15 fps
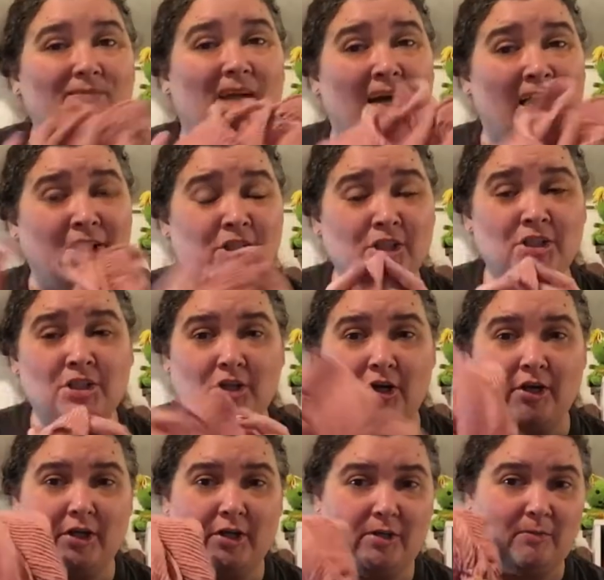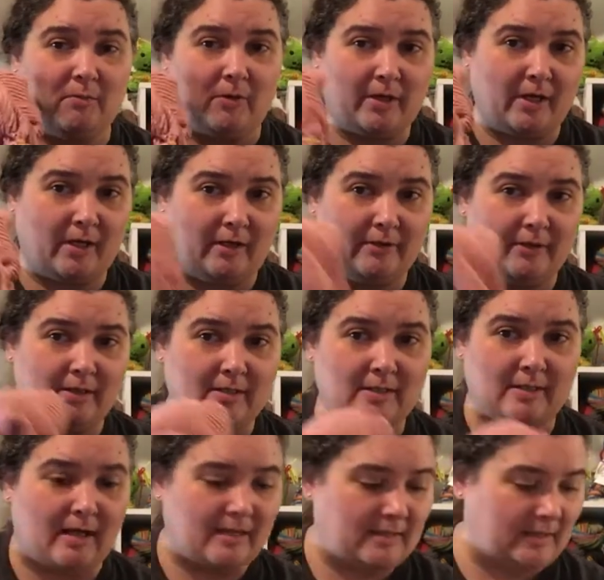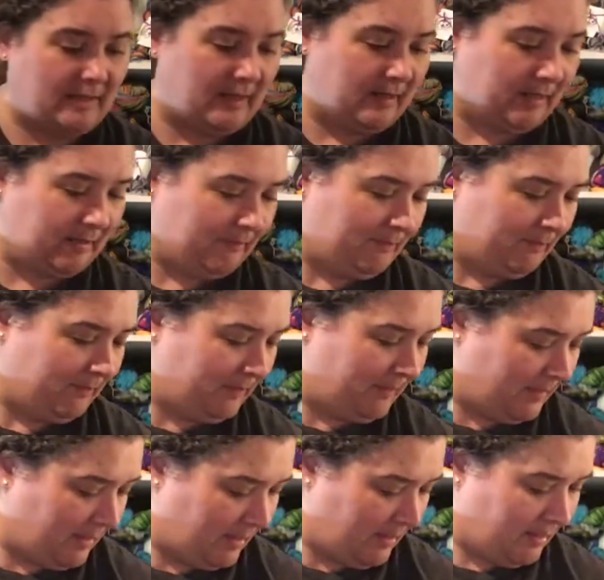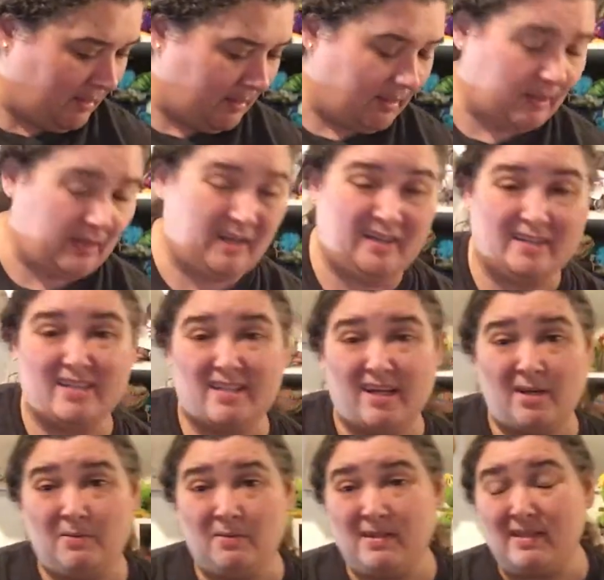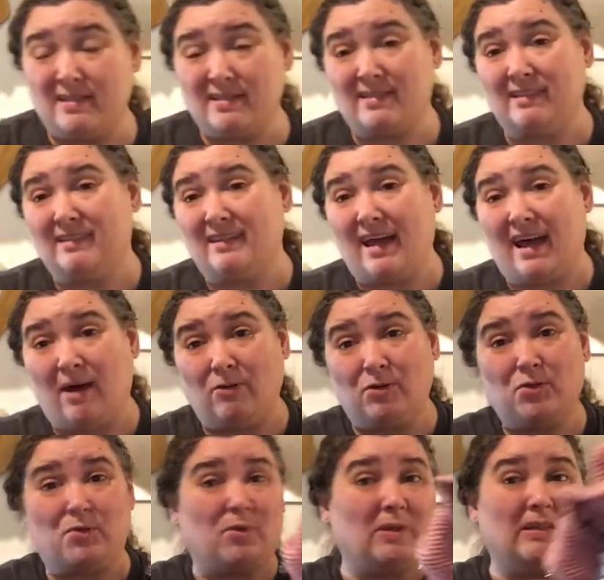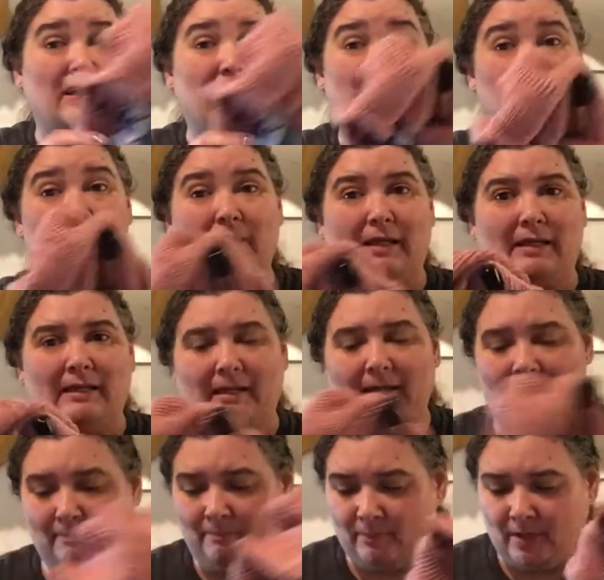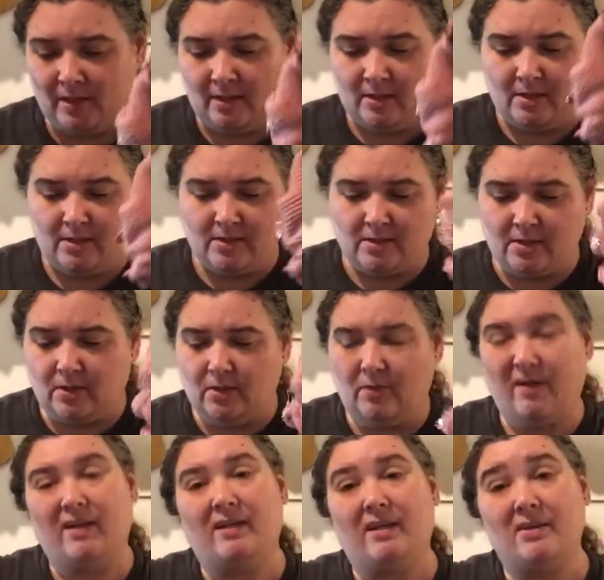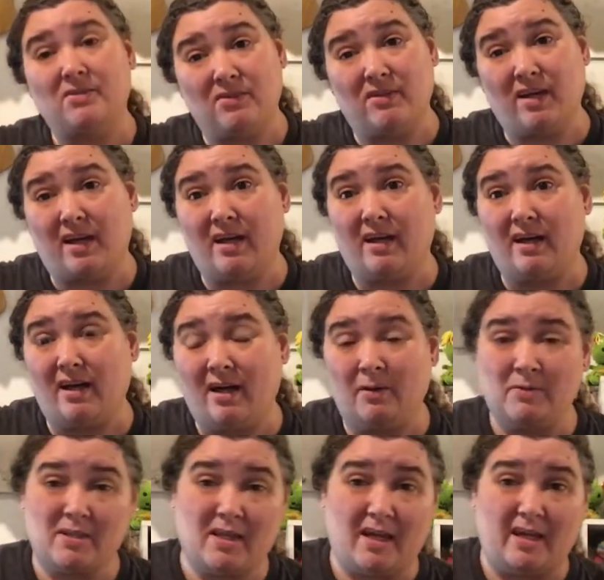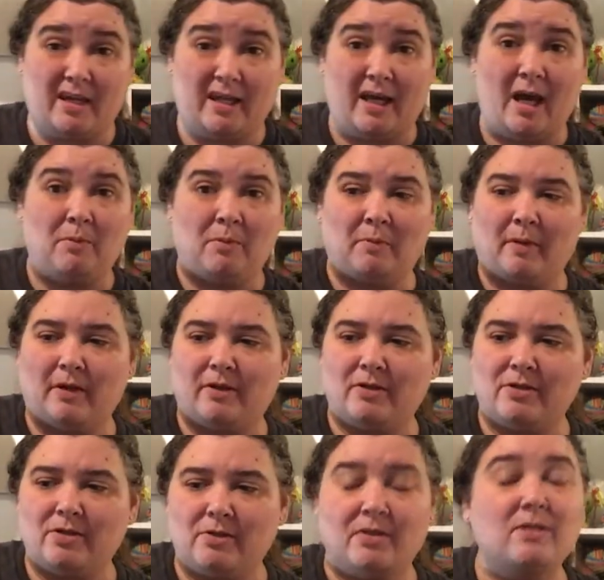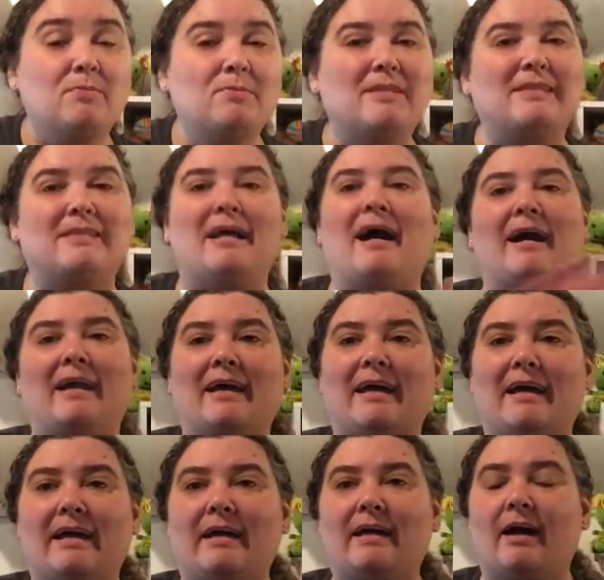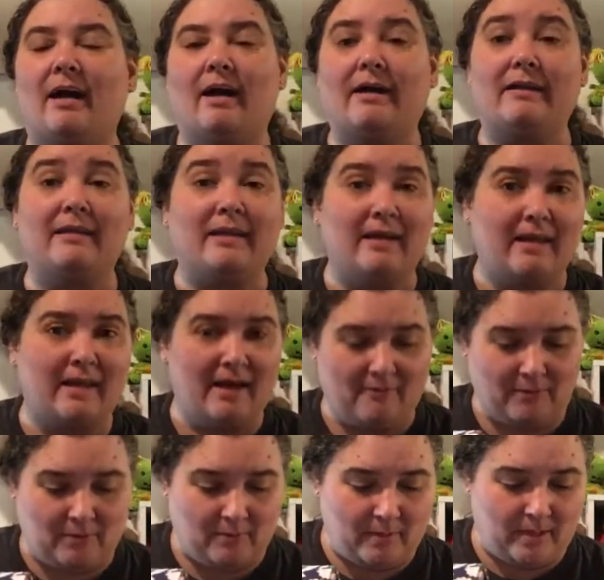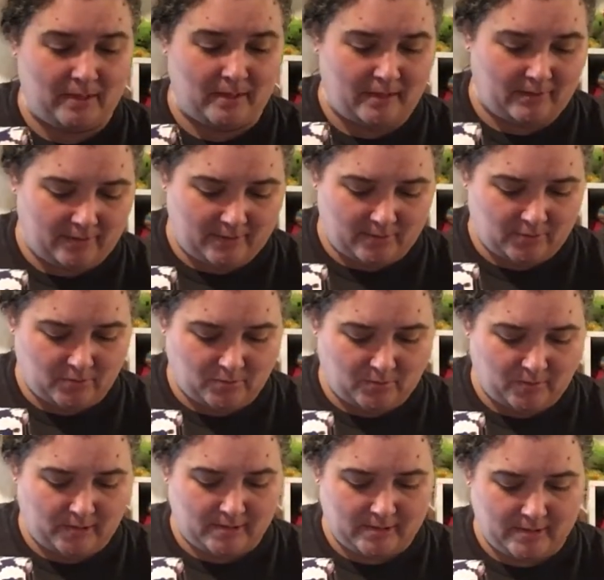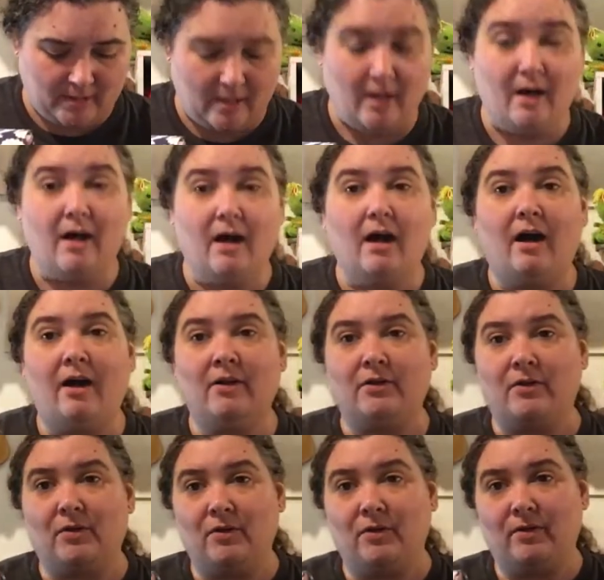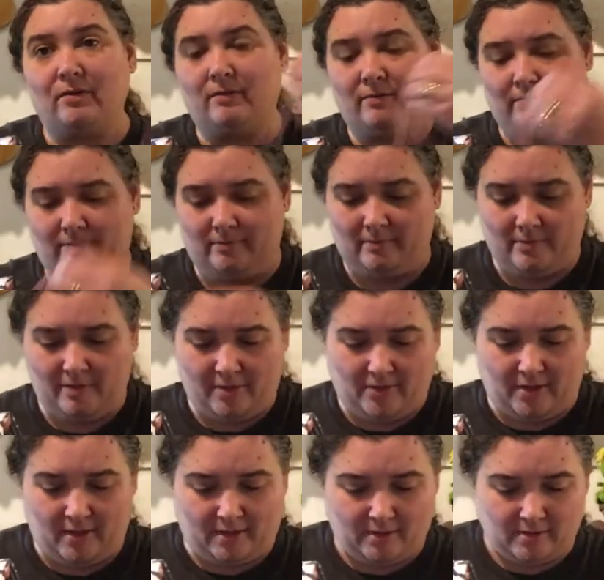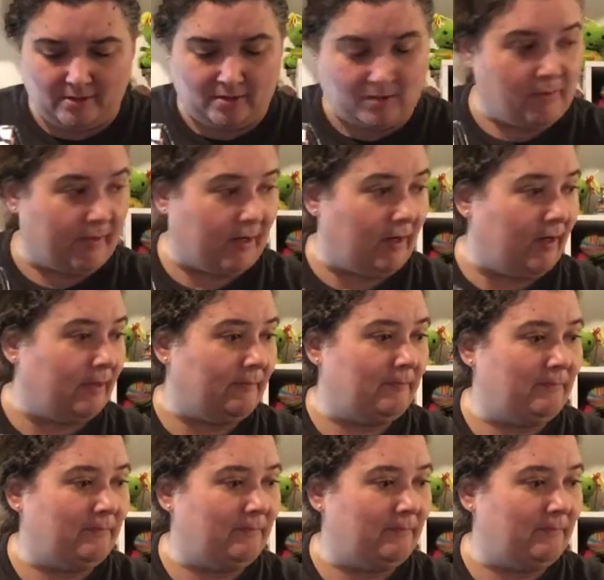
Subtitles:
I just started working on this last night, and today was house chore lesson plan day. So, and yesterday I was canning apple butter, so this was not a knit heavy weekend. This was other things going on,